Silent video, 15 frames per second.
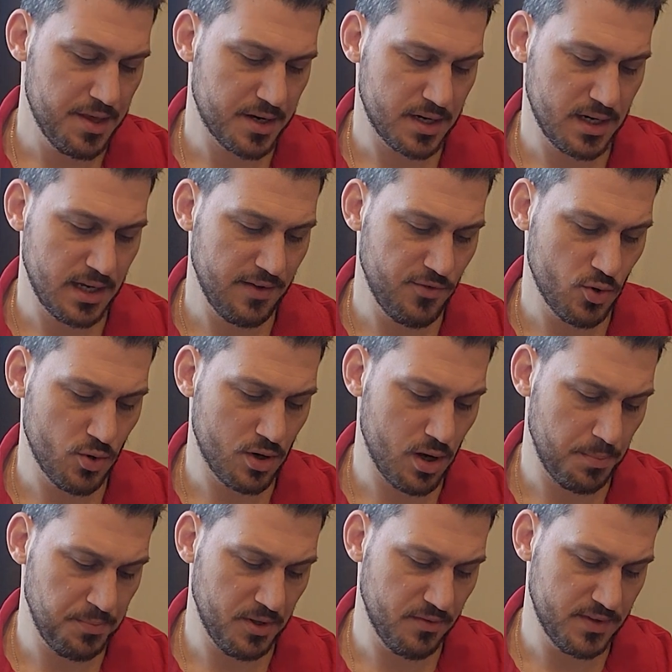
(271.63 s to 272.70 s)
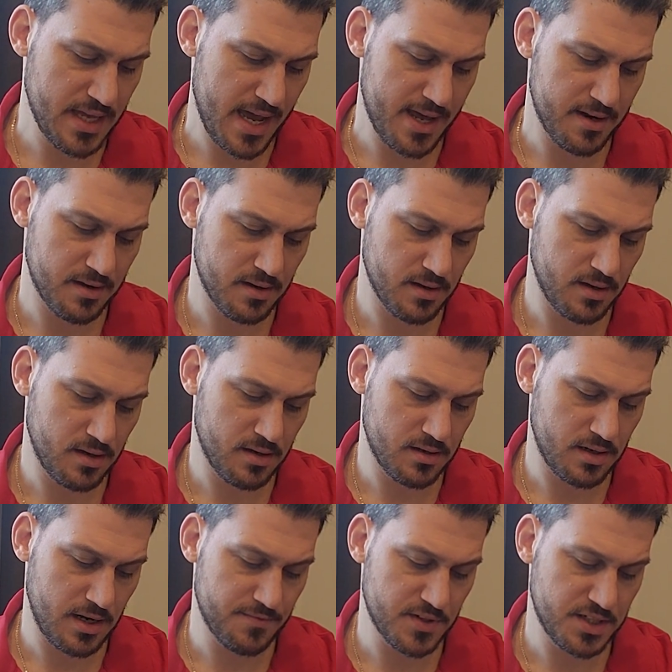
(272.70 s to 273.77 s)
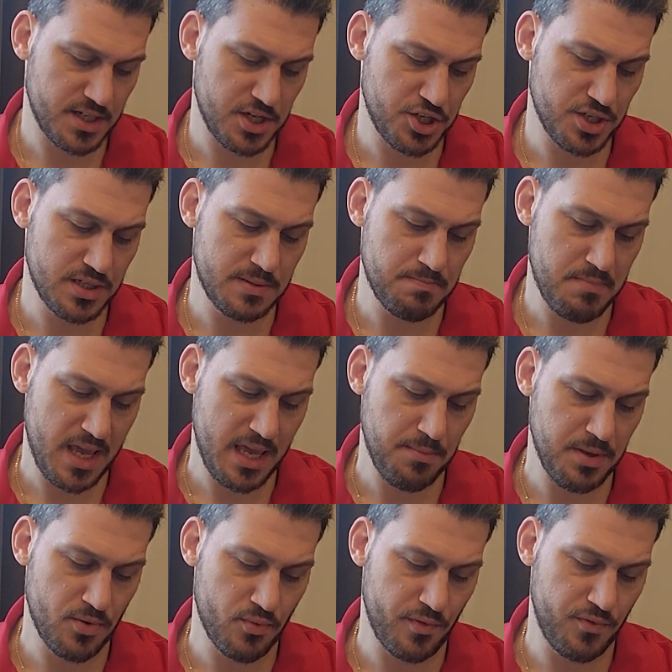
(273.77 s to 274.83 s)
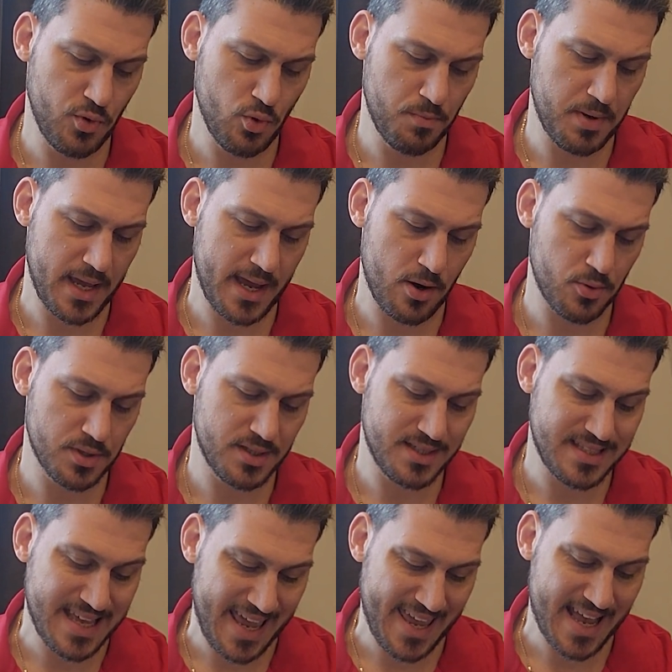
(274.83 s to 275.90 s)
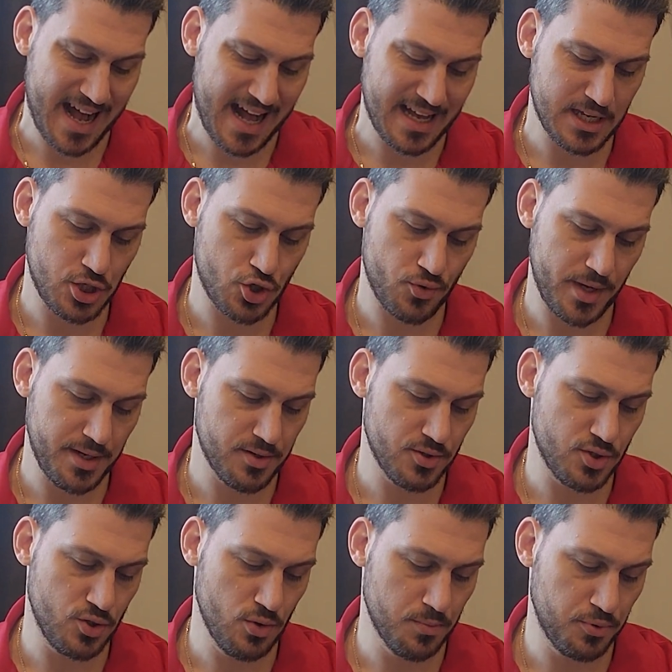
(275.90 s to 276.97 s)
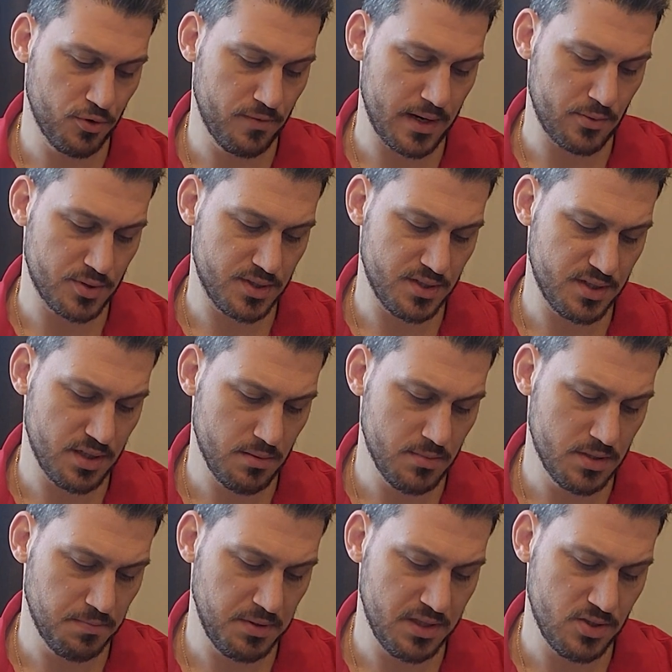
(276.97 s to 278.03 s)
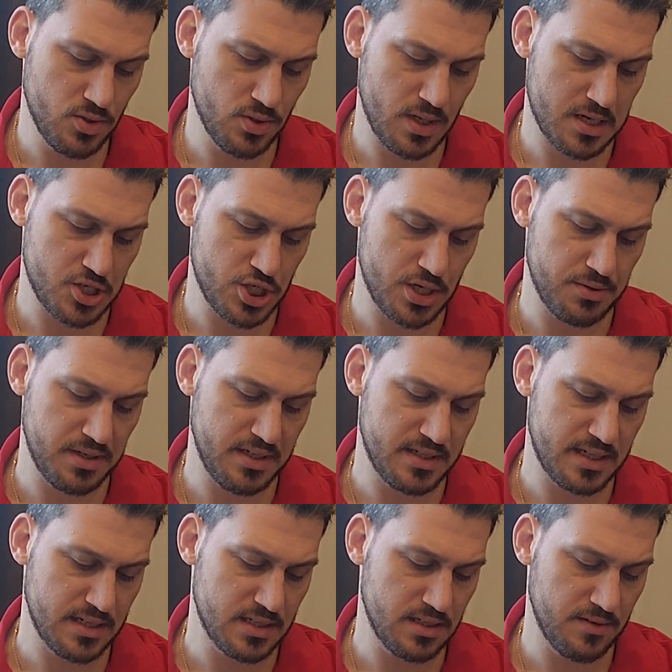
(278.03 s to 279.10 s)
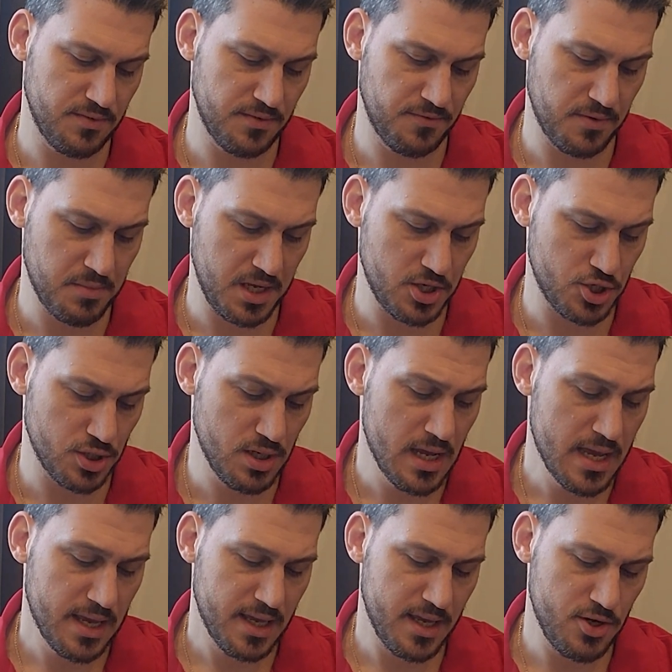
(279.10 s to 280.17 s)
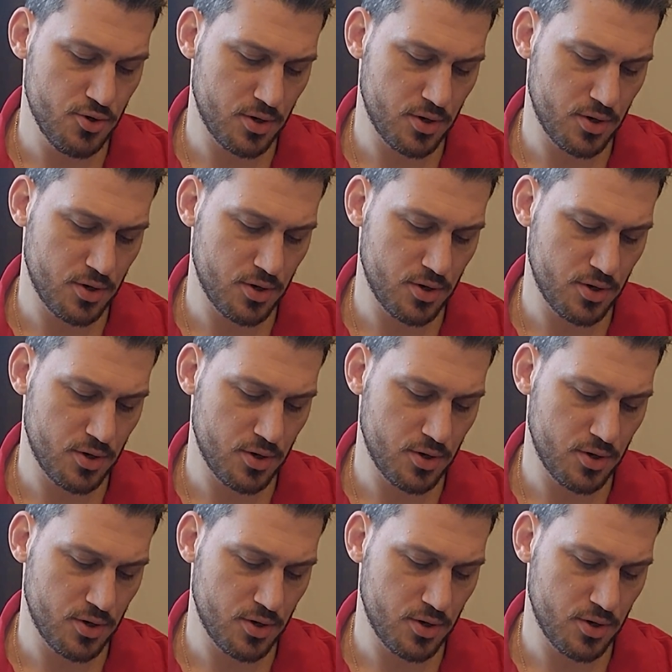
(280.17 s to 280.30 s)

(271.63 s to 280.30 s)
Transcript: going to give you a couple of data. Conversations may be reviewed by our AI trainers to improve our systems. Please do not share any sensitive information in your